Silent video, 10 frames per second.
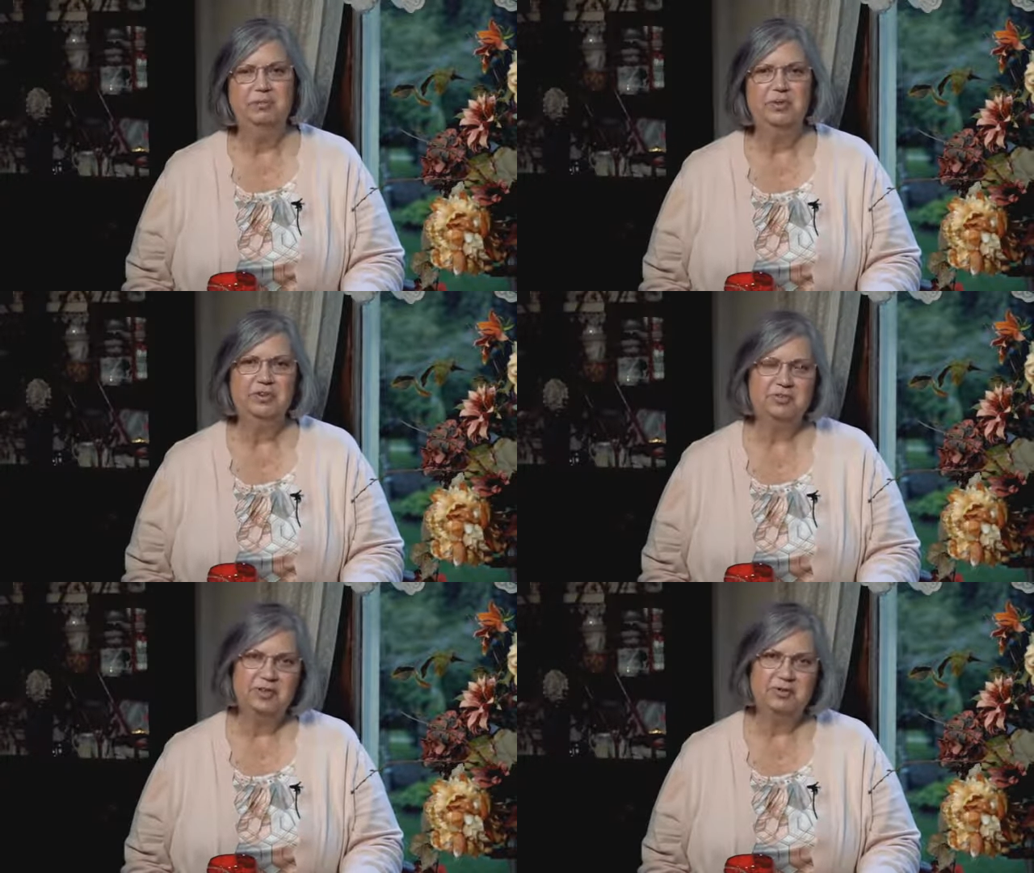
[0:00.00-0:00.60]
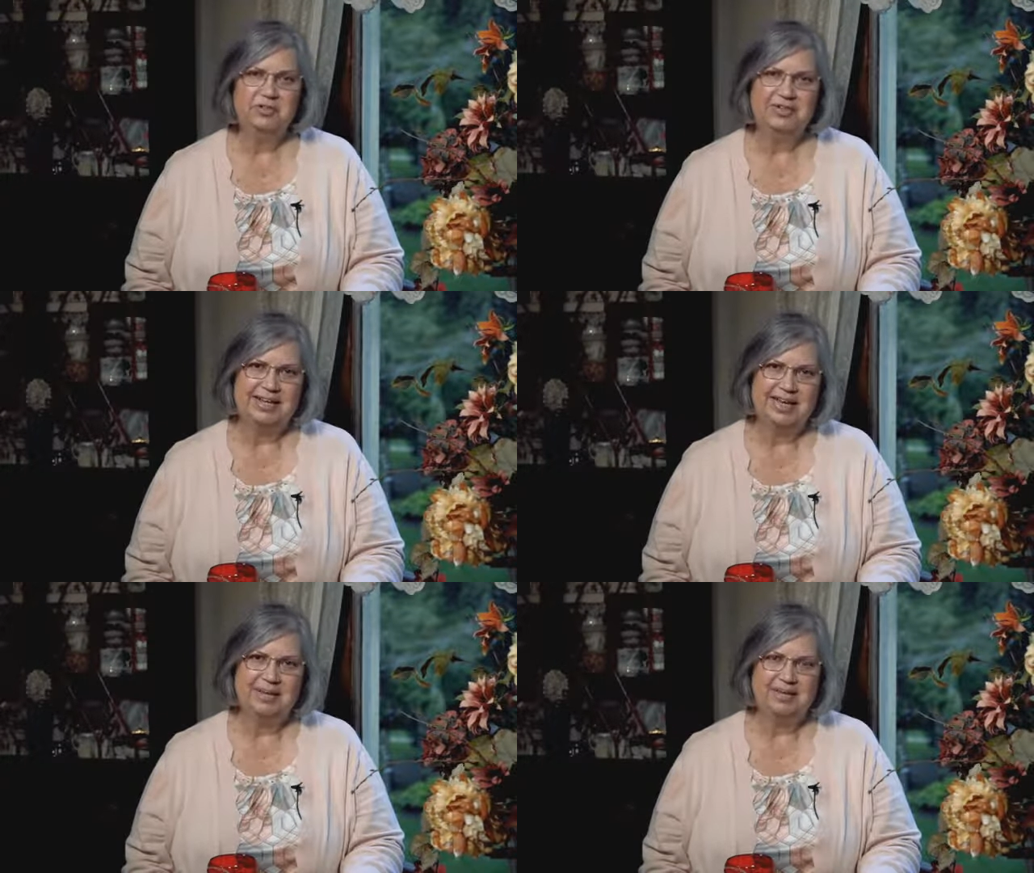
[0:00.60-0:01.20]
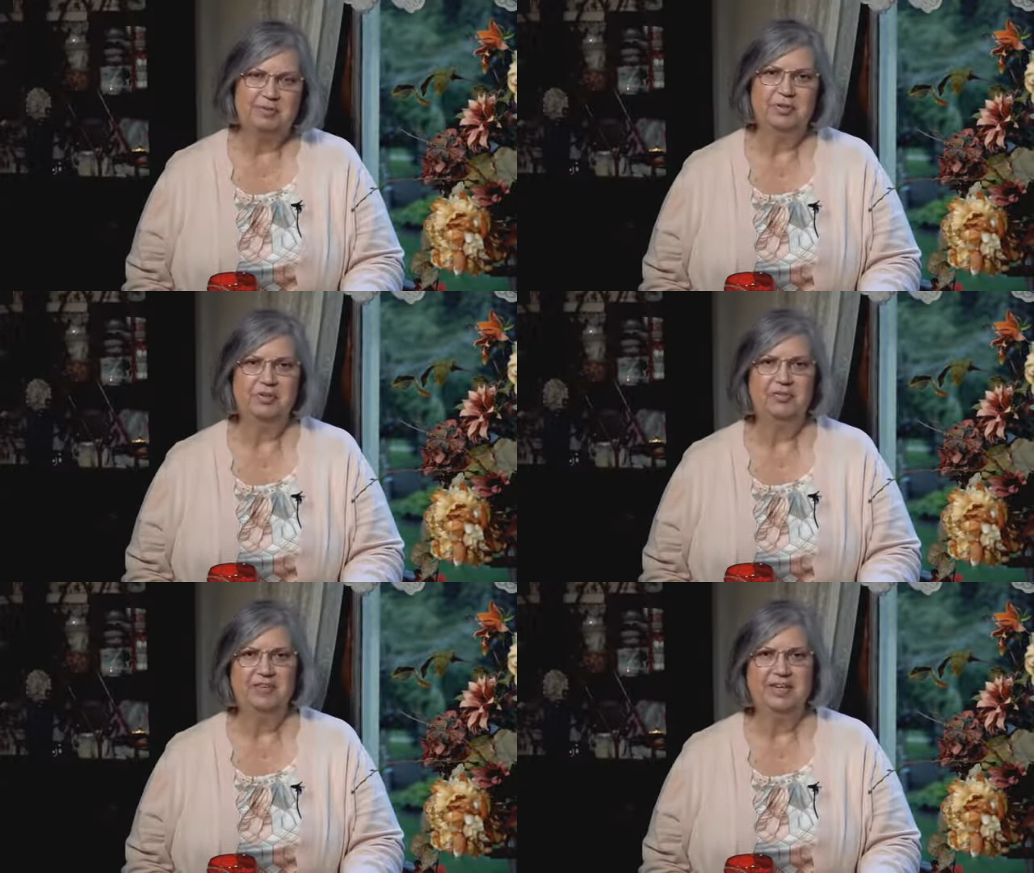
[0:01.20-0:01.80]
put their phones down and put
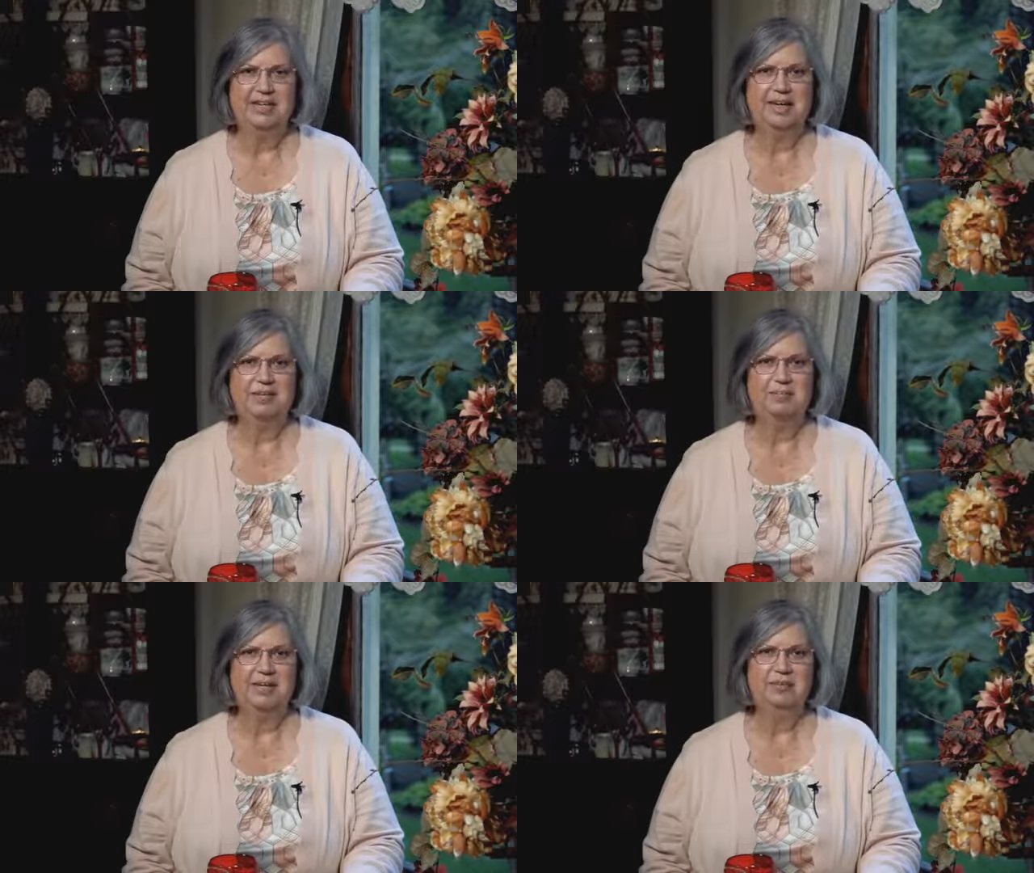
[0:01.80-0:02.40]
their feet up